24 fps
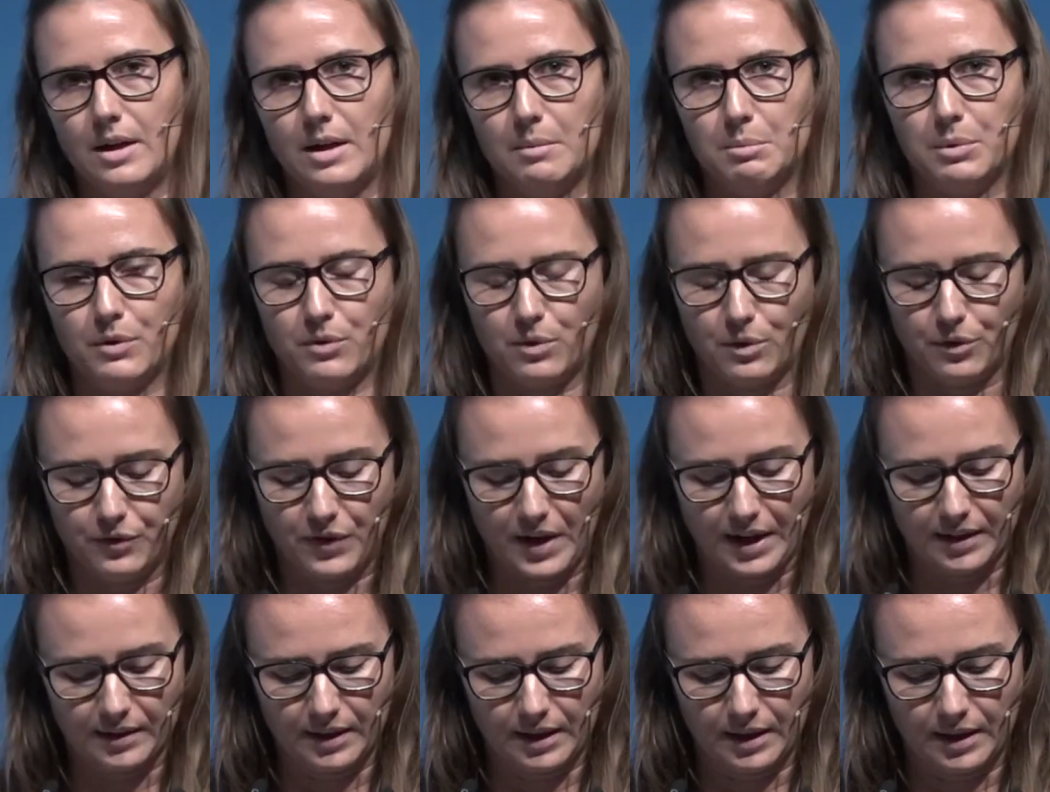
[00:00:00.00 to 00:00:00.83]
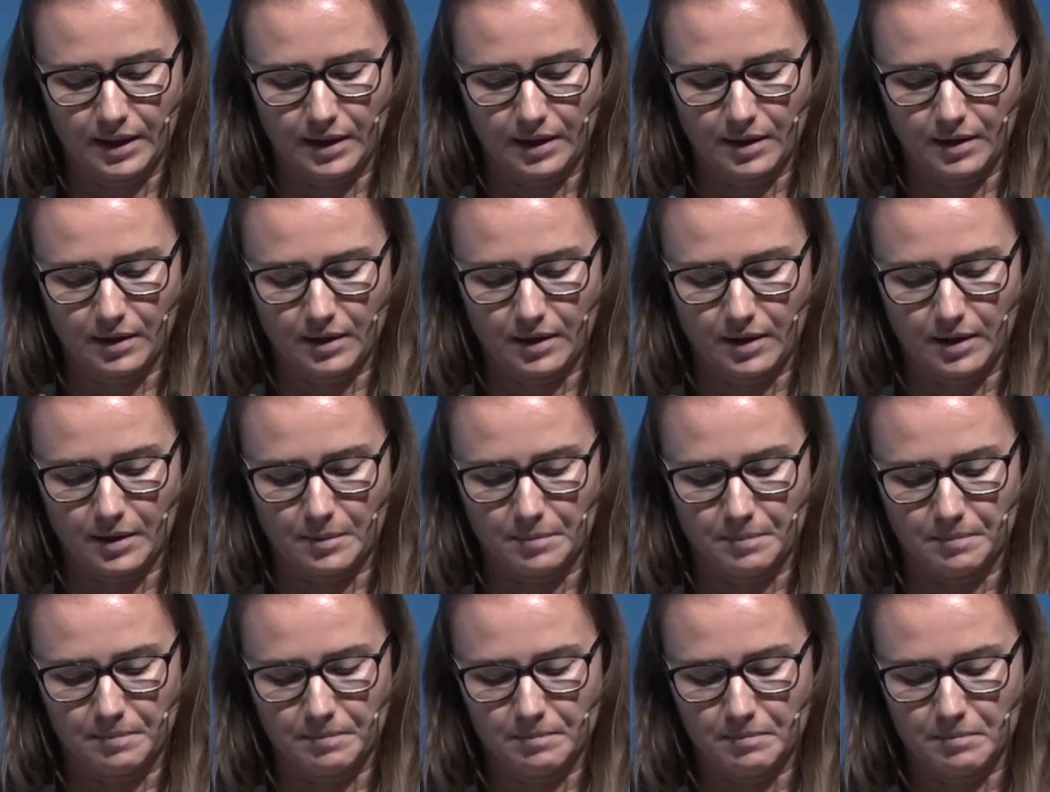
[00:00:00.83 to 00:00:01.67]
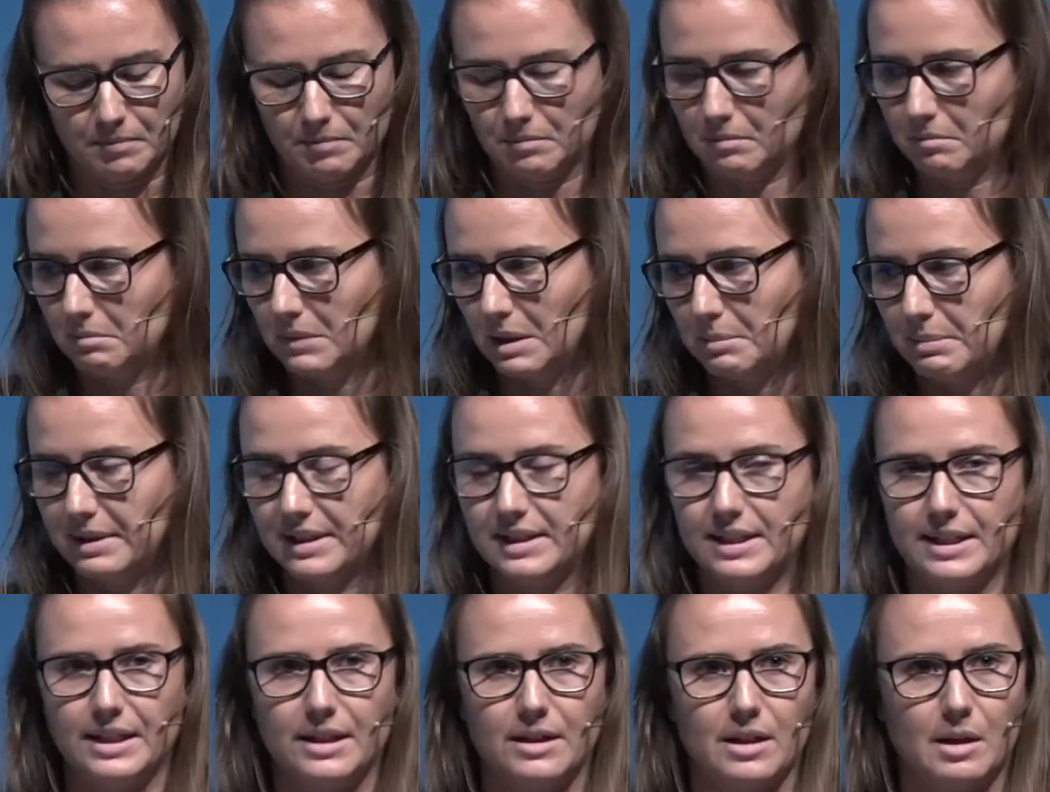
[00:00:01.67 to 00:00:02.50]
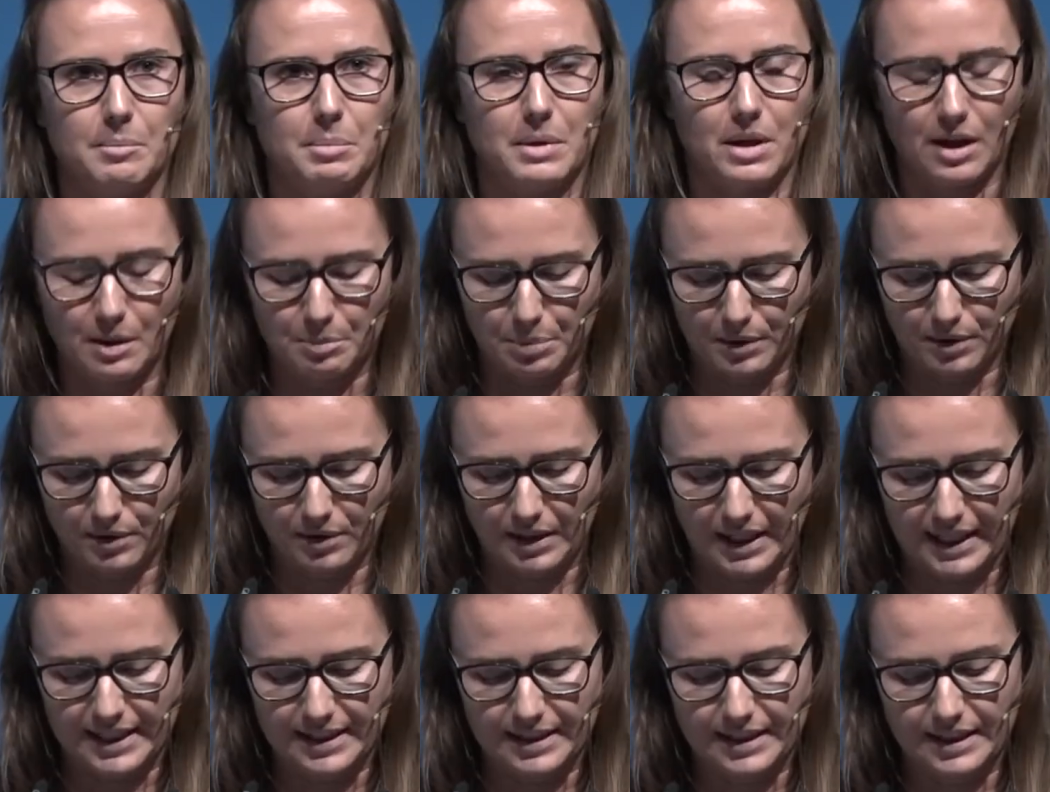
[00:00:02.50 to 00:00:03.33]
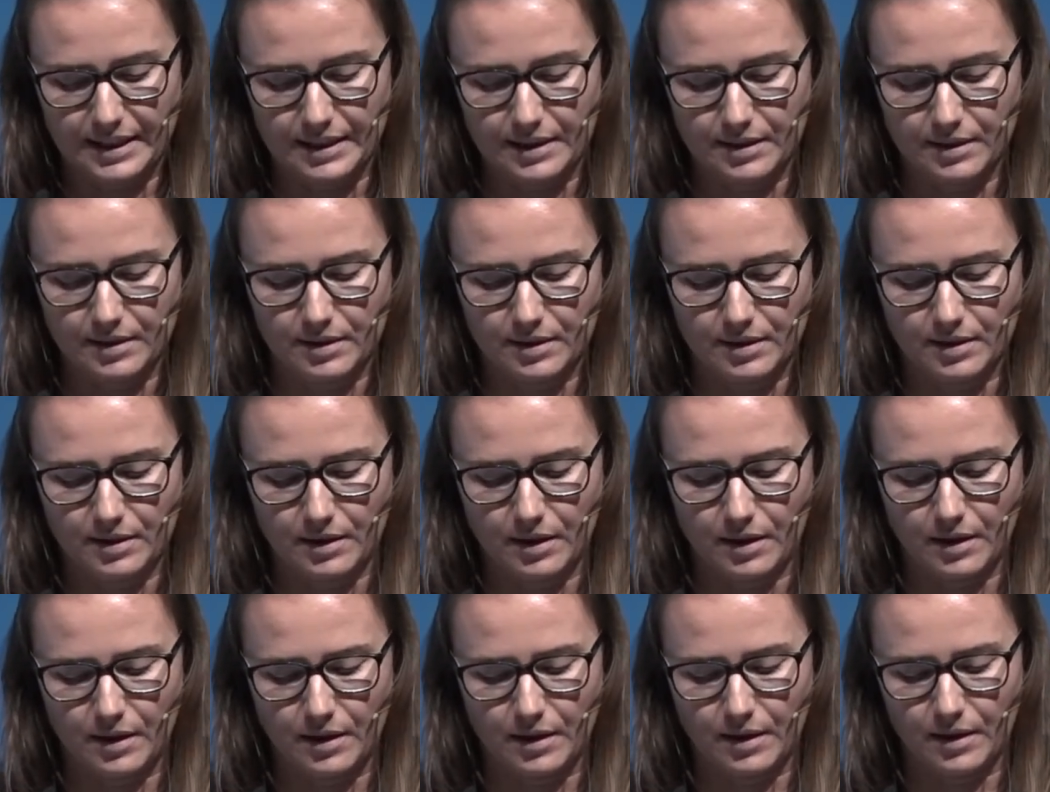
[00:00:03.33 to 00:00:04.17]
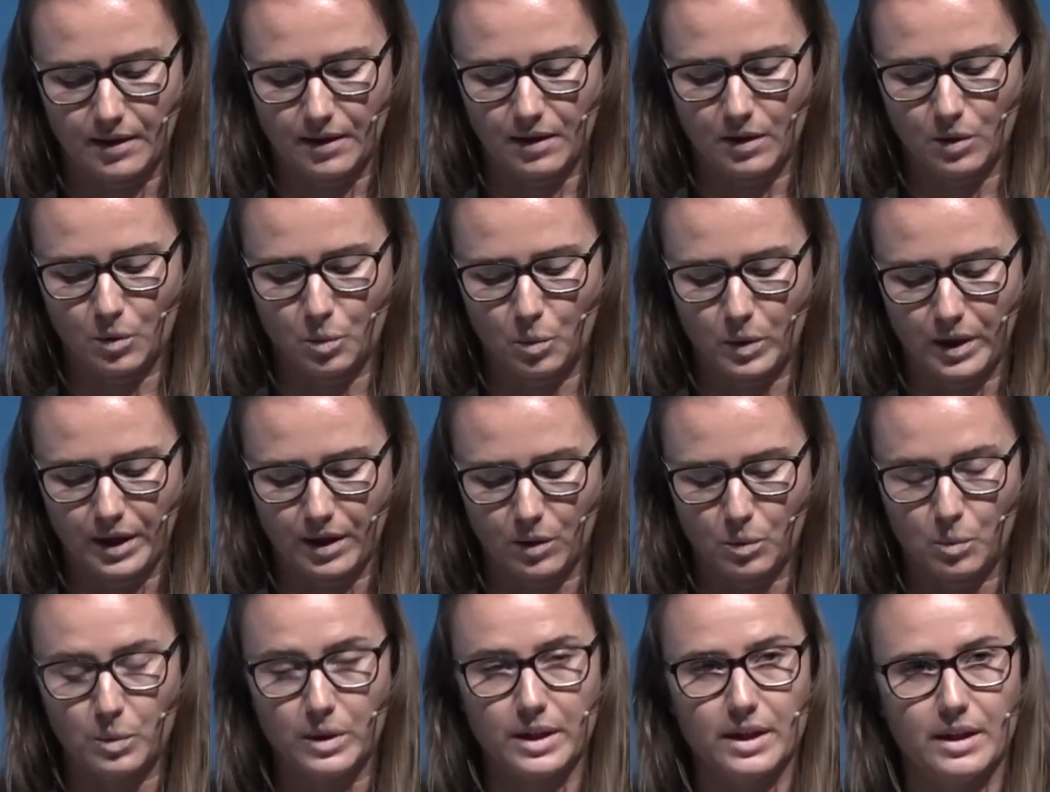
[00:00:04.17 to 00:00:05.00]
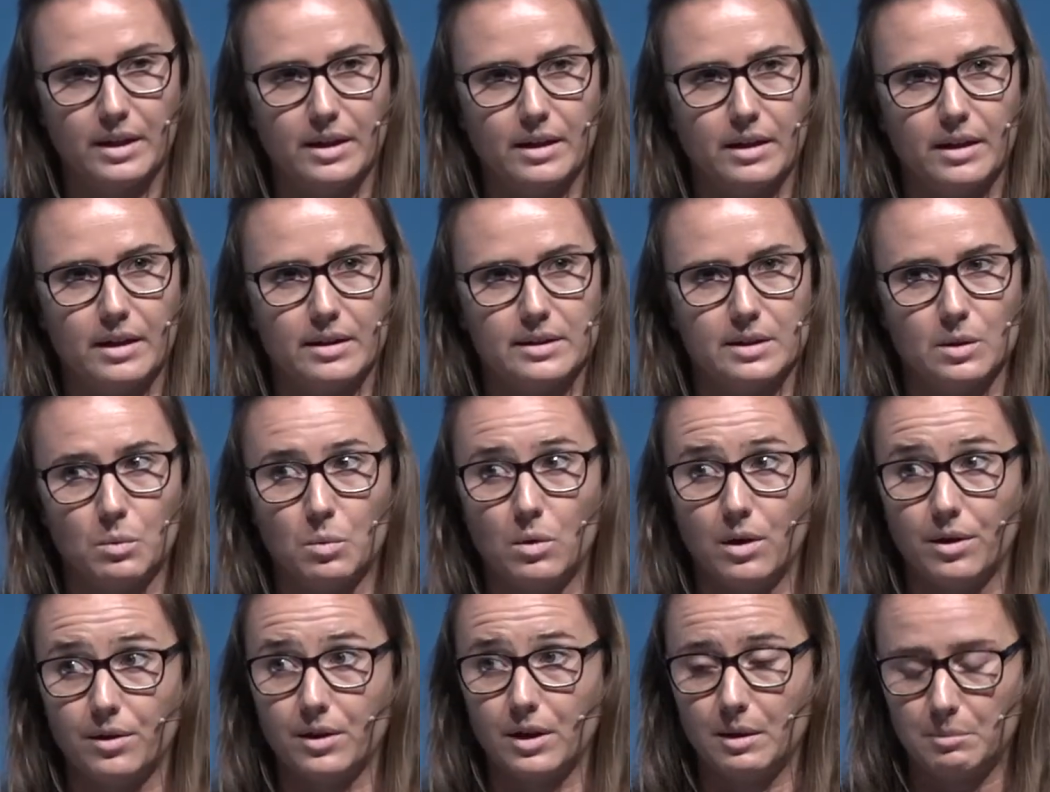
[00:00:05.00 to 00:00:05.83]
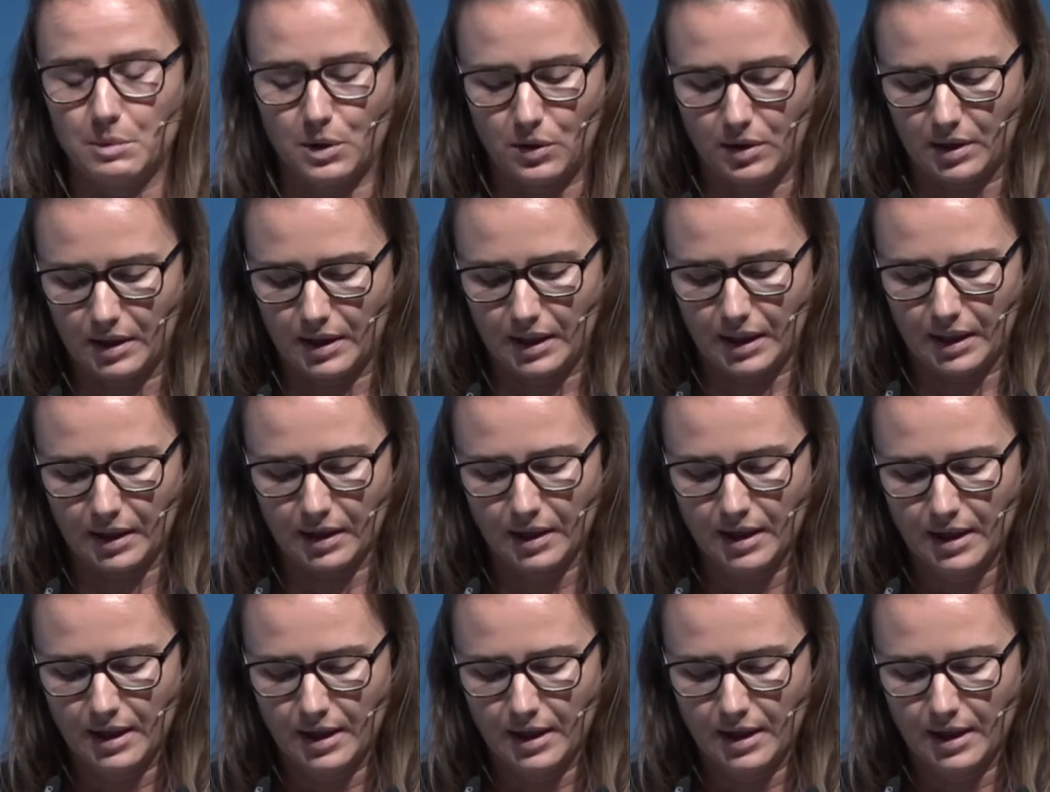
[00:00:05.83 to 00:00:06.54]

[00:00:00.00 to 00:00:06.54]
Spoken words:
before finally maybe teeing up a couple ideas on where we as a water community